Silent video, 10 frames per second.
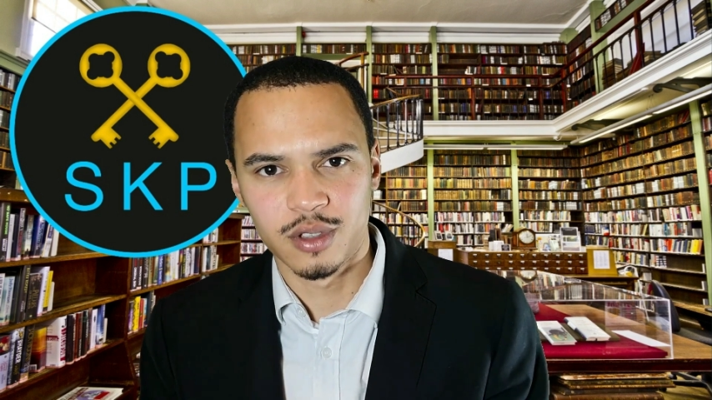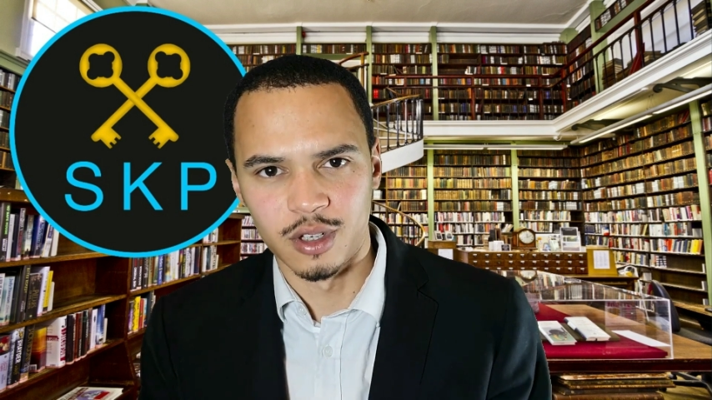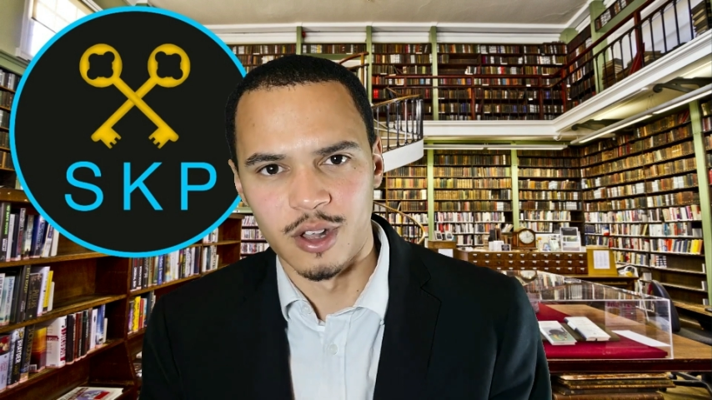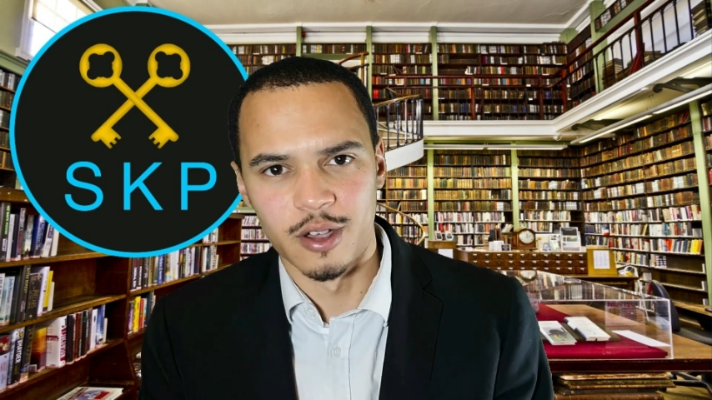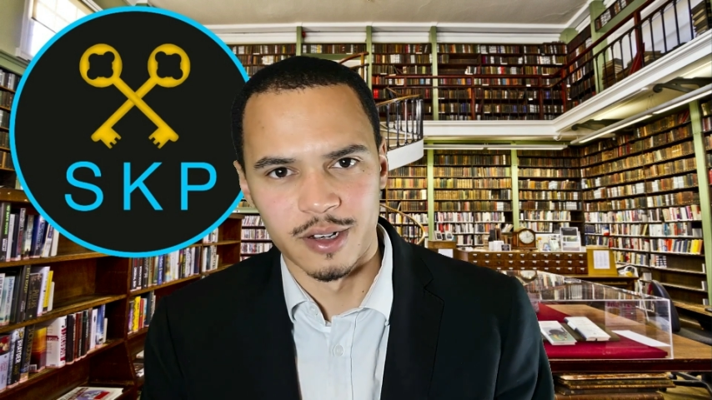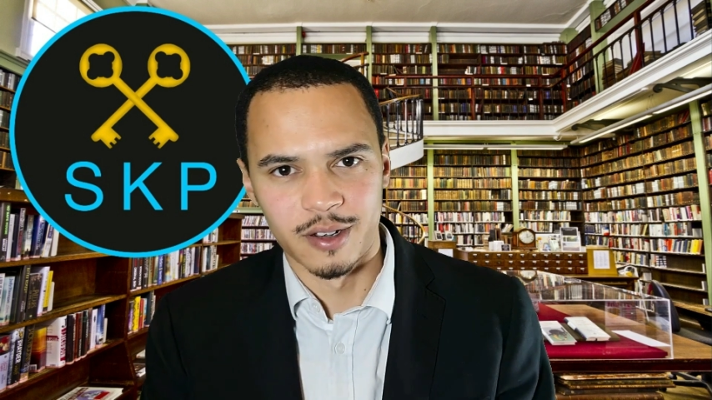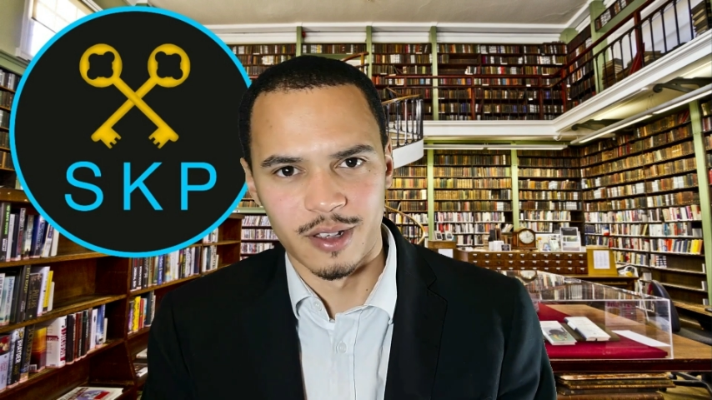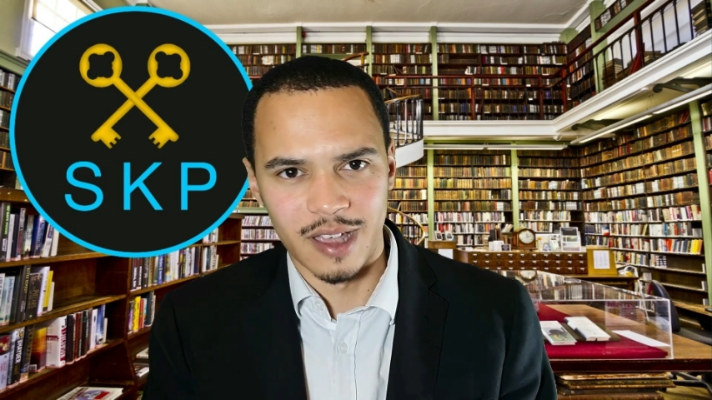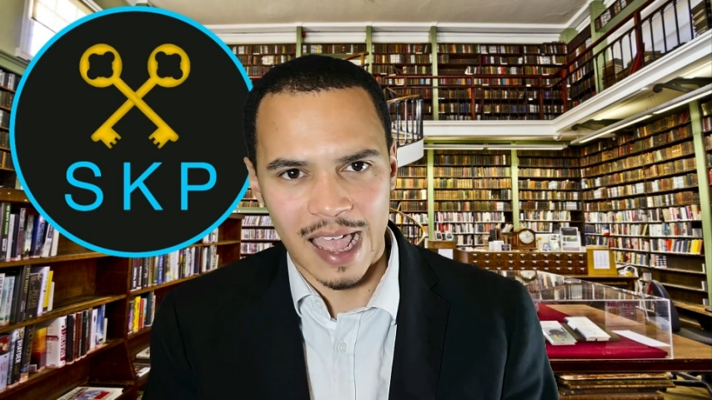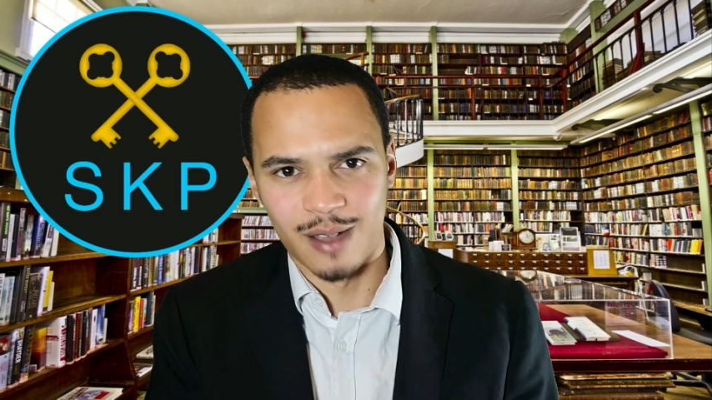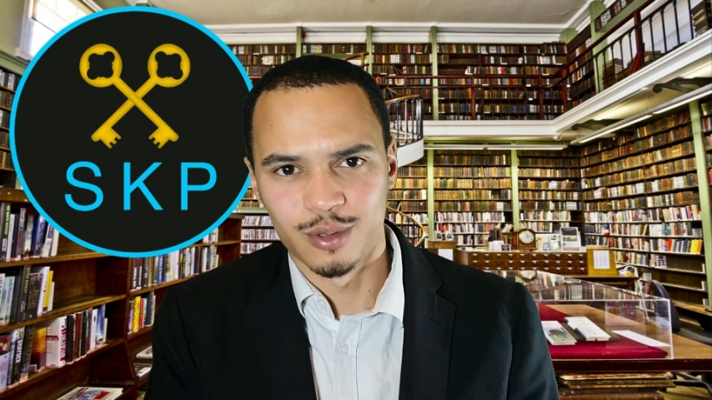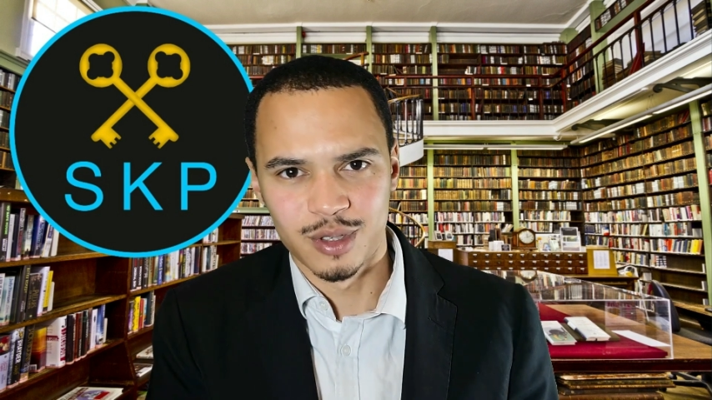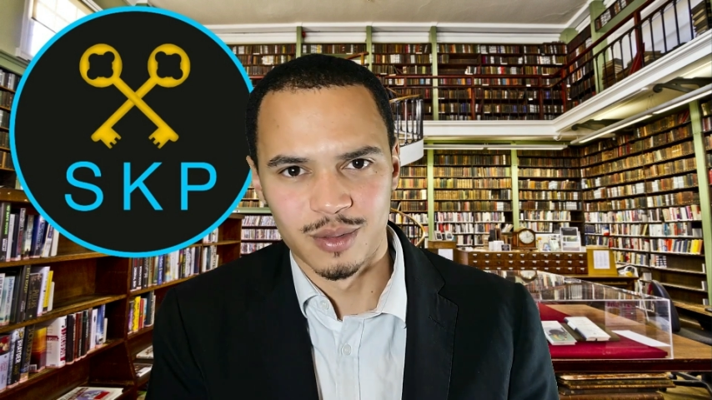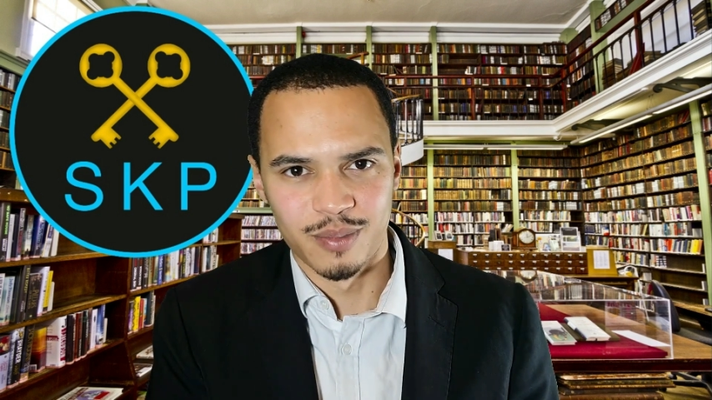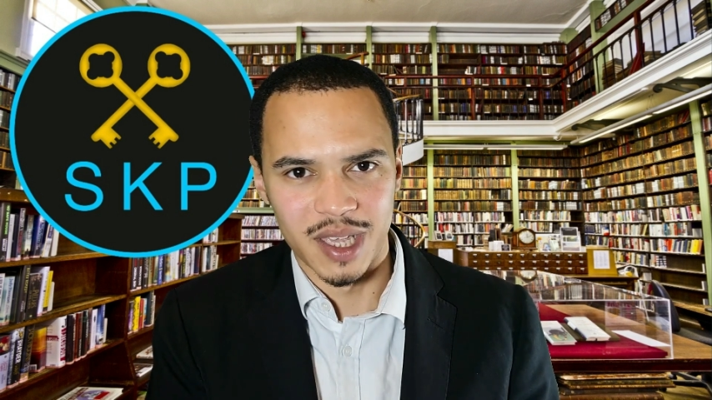to learn how
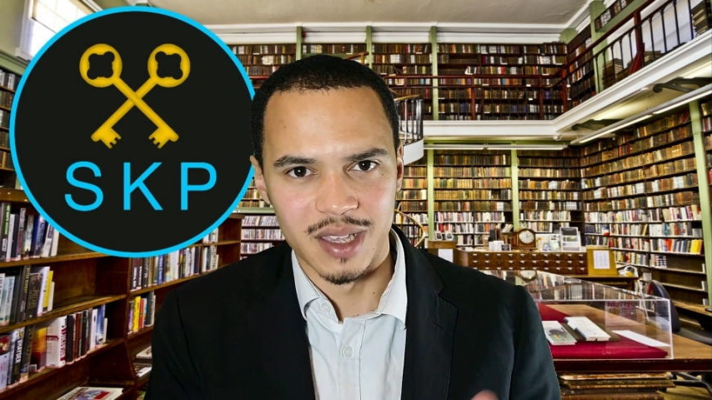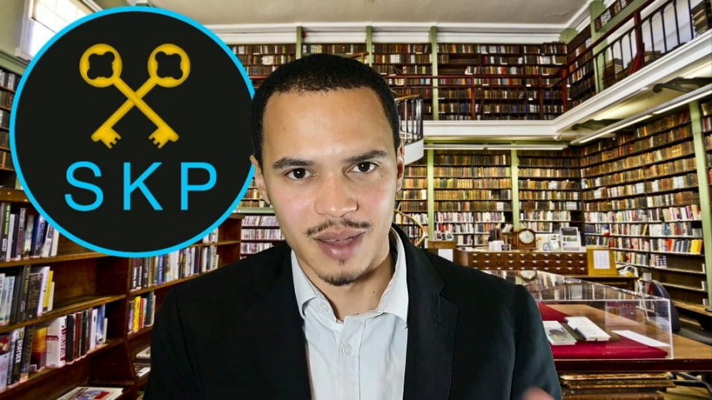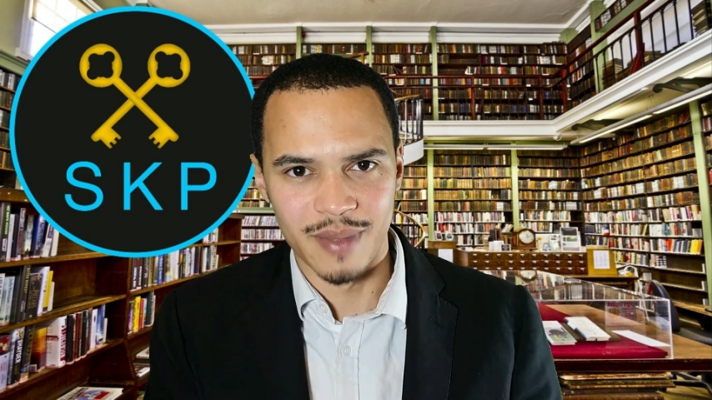to be a